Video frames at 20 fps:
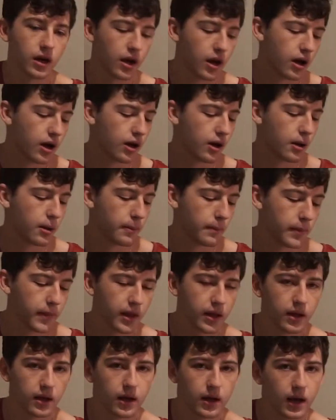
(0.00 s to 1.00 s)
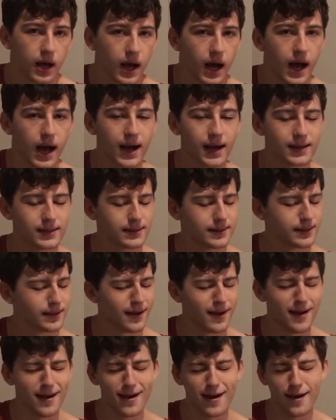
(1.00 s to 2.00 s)
I
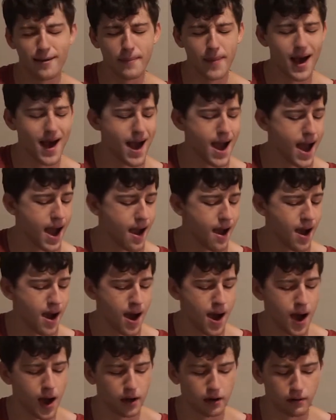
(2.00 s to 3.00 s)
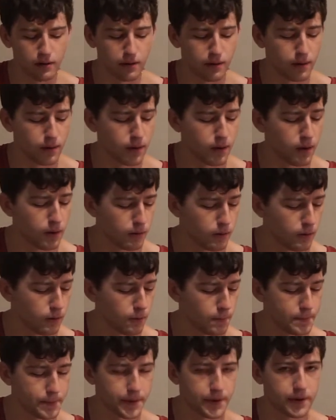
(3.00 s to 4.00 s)
tear my heart
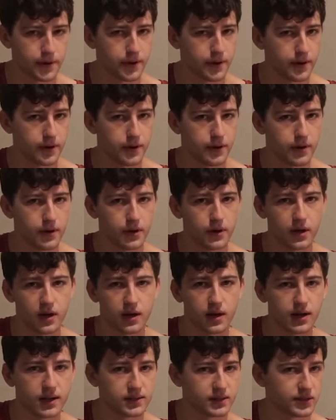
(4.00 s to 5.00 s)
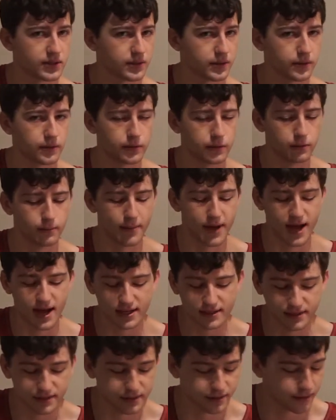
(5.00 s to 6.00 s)
open, I sew
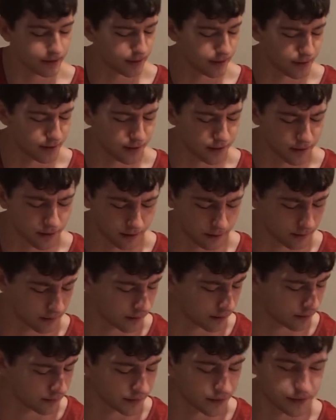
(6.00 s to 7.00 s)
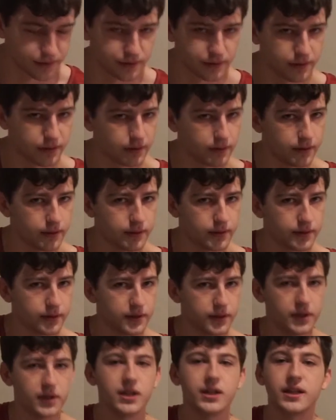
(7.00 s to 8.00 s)
myself
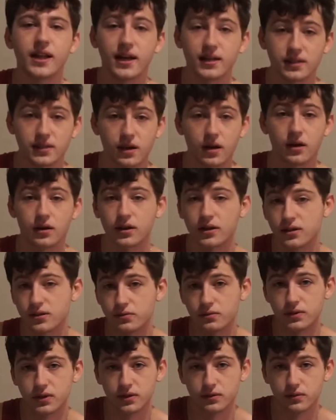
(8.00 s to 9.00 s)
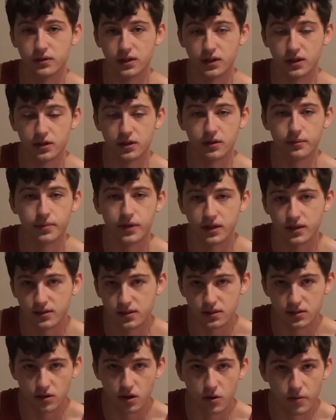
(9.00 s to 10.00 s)
shut. That song, it's really, really good because
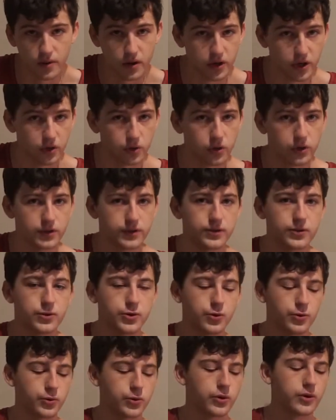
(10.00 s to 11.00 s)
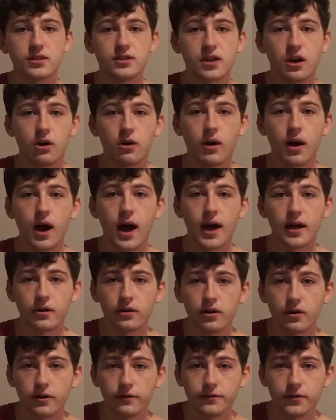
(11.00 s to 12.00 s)
it's all bar chords too. So, I
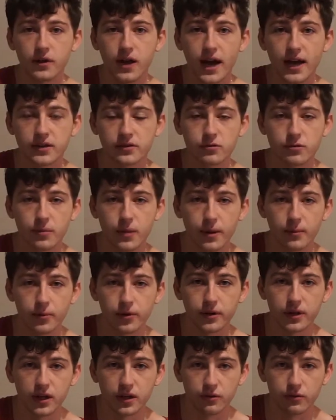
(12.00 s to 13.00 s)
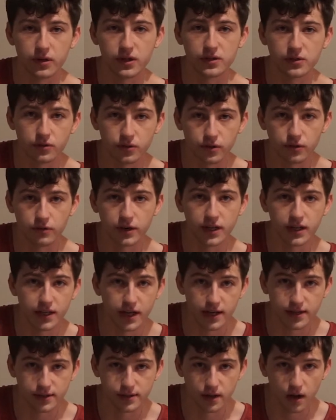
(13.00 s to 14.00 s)
don't know if you guys remember the original Green
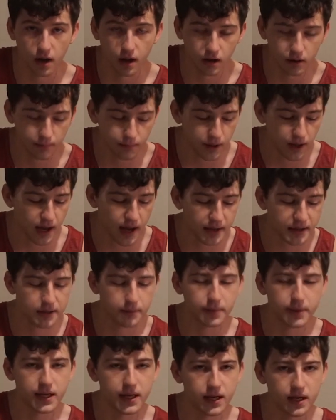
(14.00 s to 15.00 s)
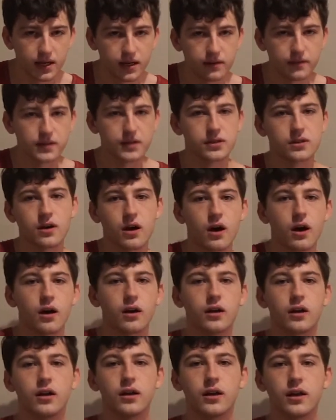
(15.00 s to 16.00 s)
Day song, but at the beginning of the
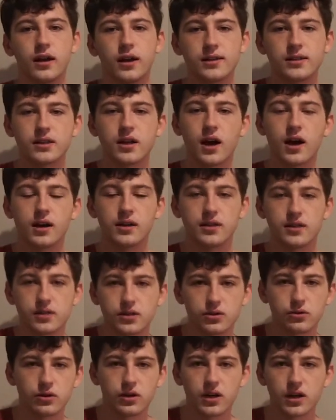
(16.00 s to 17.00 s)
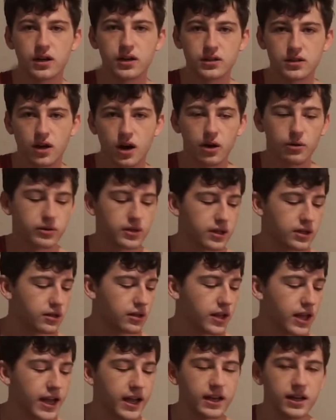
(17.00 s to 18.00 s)
song, it's got a distorted guitar with a
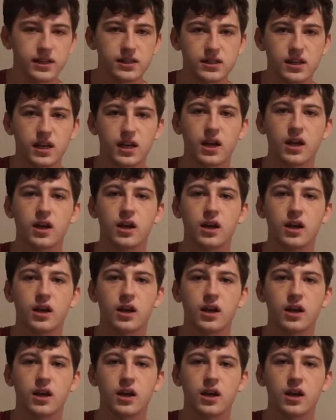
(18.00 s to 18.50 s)
delay, and it's like,